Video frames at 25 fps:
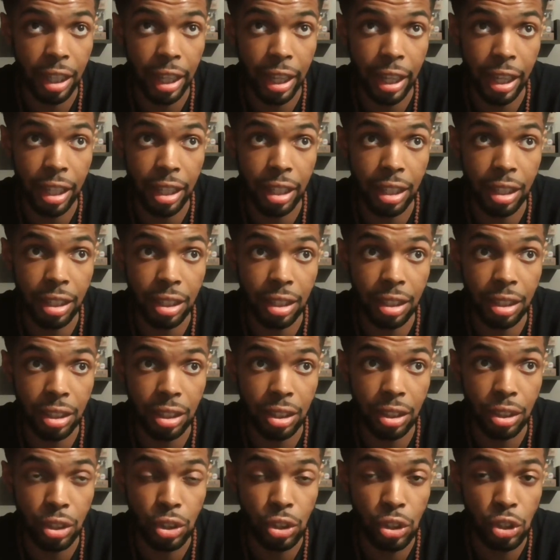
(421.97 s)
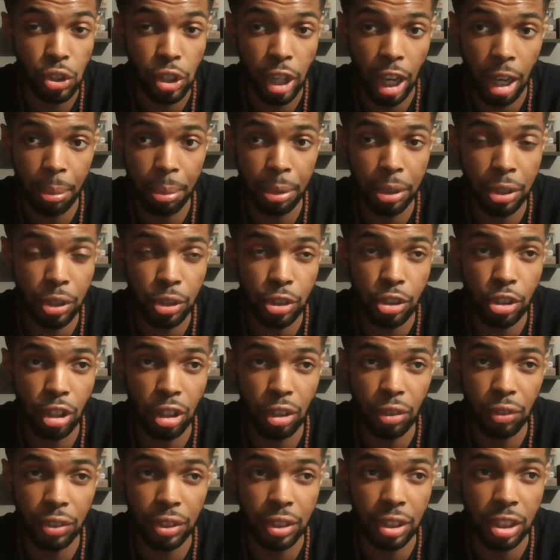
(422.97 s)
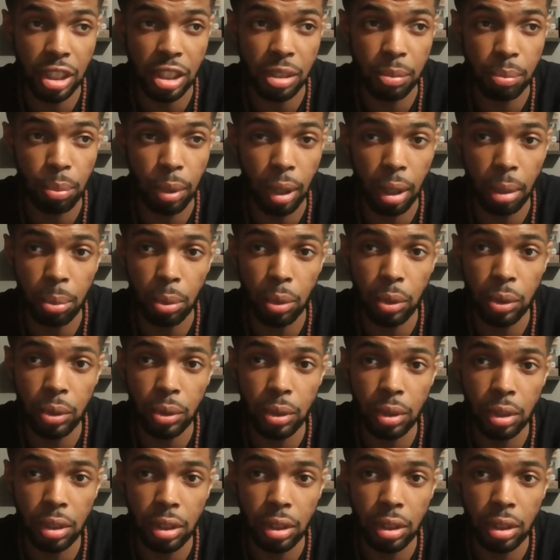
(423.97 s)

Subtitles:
And trapping yourself in this bubble